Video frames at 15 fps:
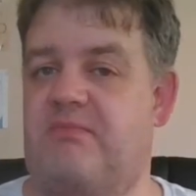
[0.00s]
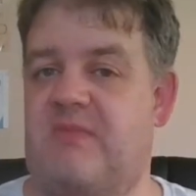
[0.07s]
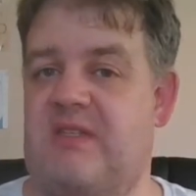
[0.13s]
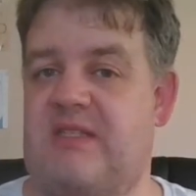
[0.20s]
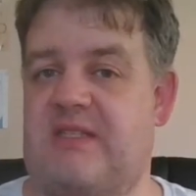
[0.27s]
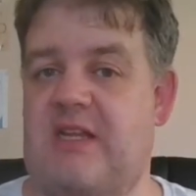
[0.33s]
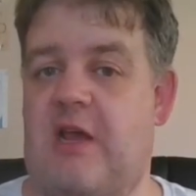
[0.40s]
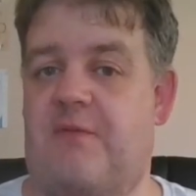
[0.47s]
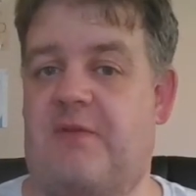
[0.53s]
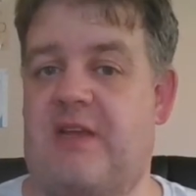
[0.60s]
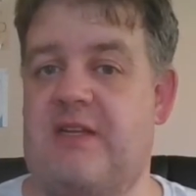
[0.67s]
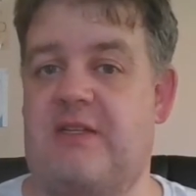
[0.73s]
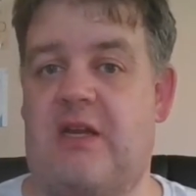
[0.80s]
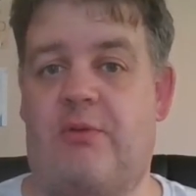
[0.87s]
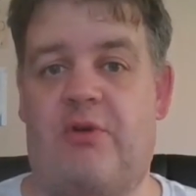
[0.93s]
and
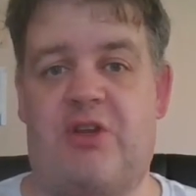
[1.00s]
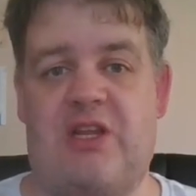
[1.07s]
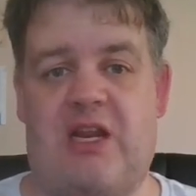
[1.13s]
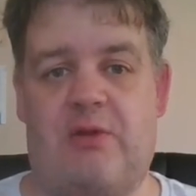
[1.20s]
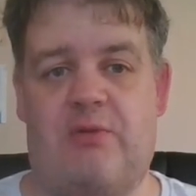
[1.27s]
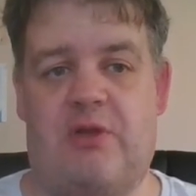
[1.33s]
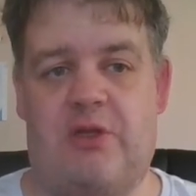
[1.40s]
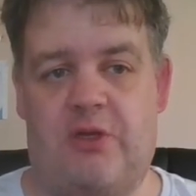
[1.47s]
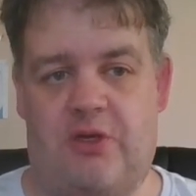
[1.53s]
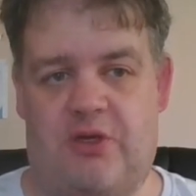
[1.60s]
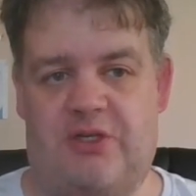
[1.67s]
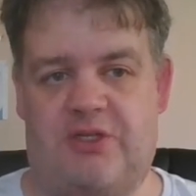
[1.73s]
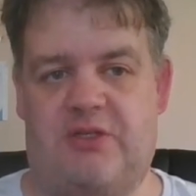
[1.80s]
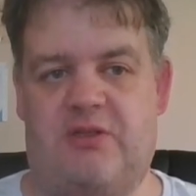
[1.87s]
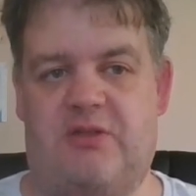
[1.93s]
Starfleet are on yellow alert.